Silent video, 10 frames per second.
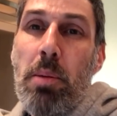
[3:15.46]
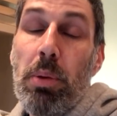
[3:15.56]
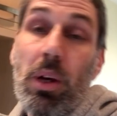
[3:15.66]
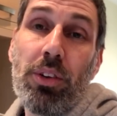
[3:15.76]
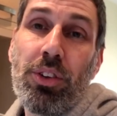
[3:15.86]

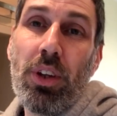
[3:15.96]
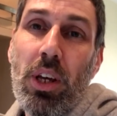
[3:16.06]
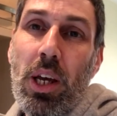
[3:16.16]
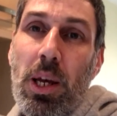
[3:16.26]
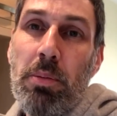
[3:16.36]
But
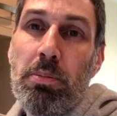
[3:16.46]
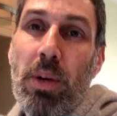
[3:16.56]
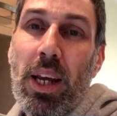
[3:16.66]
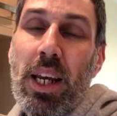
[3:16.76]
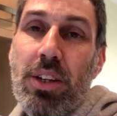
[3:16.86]

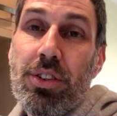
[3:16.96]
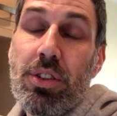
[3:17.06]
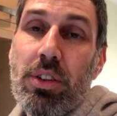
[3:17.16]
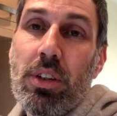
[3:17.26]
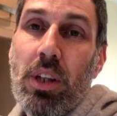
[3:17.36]
I
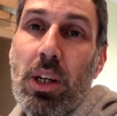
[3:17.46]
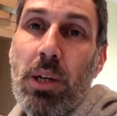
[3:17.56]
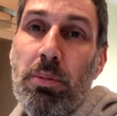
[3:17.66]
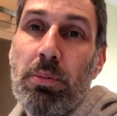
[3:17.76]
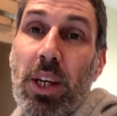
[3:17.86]
guess
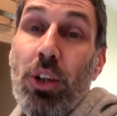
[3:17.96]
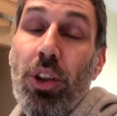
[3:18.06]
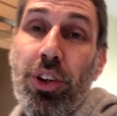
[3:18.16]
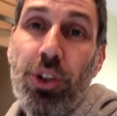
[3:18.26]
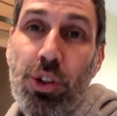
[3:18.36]
in
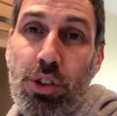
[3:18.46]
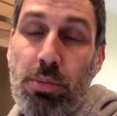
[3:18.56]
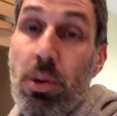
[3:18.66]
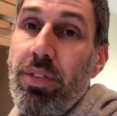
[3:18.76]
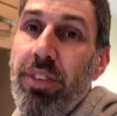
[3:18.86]
other news
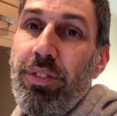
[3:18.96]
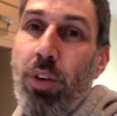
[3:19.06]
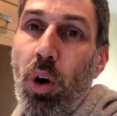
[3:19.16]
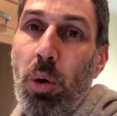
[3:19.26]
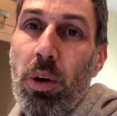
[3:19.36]
moving
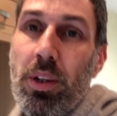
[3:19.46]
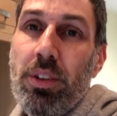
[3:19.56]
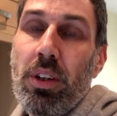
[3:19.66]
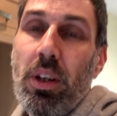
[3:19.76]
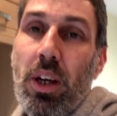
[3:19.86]
forward,
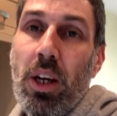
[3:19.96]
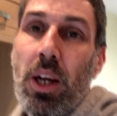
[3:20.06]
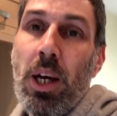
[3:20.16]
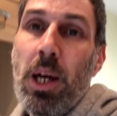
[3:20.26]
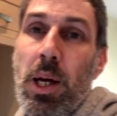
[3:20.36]

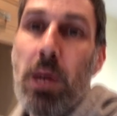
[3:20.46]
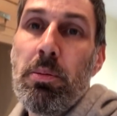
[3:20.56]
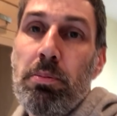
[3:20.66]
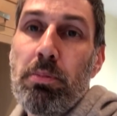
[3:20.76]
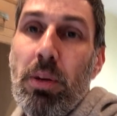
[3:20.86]

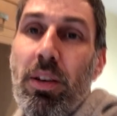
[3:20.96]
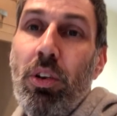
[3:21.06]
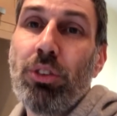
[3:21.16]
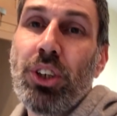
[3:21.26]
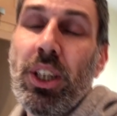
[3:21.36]
I've
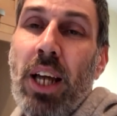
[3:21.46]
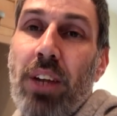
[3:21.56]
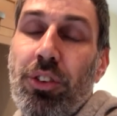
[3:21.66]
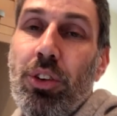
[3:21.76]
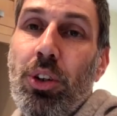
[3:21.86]
obviously
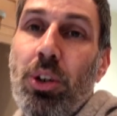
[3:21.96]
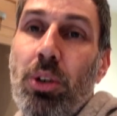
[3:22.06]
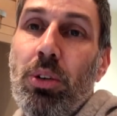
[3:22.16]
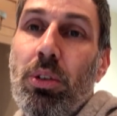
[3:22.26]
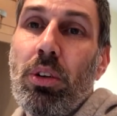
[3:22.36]
had
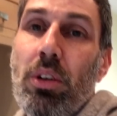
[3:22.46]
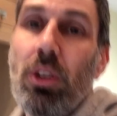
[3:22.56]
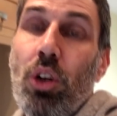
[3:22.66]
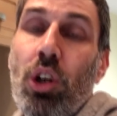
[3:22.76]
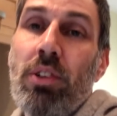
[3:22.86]
to
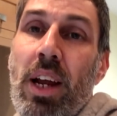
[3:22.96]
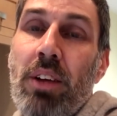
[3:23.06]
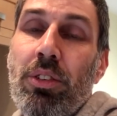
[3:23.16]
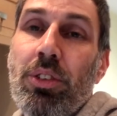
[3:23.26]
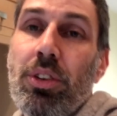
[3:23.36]
look
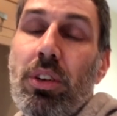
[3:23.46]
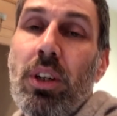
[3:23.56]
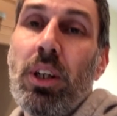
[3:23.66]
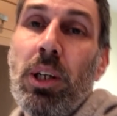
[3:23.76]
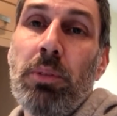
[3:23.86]
around
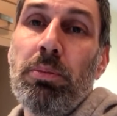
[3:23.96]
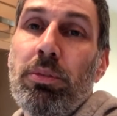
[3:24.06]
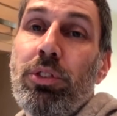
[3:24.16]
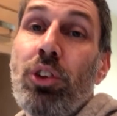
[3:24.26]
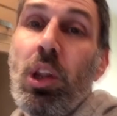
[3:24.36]

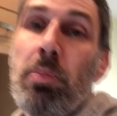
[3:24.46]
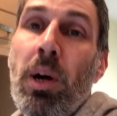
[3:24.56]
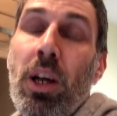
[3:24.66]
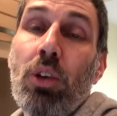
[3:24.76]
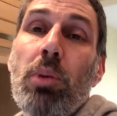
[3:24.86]
for another
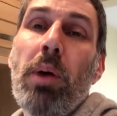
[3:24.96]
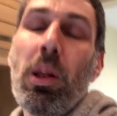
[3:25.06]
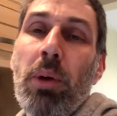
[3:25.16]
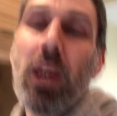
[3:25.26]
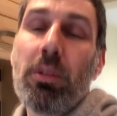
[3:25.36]
bike. Oh, by
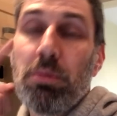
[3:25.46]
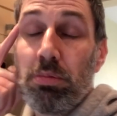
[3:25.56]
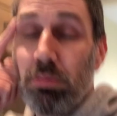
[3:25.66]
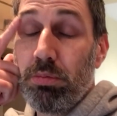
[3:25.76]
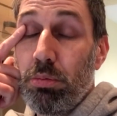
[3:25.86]
the way,
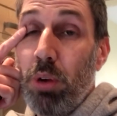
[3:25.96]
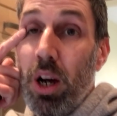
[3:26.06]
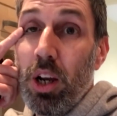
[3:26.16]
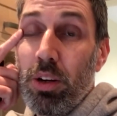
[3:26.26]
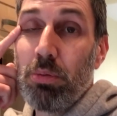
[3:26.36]
what
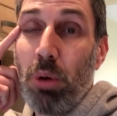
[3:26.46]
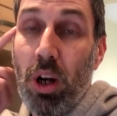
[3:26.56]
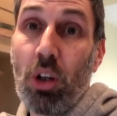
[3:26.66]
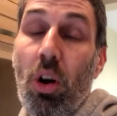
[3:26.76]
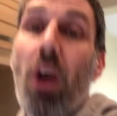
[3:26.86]
I got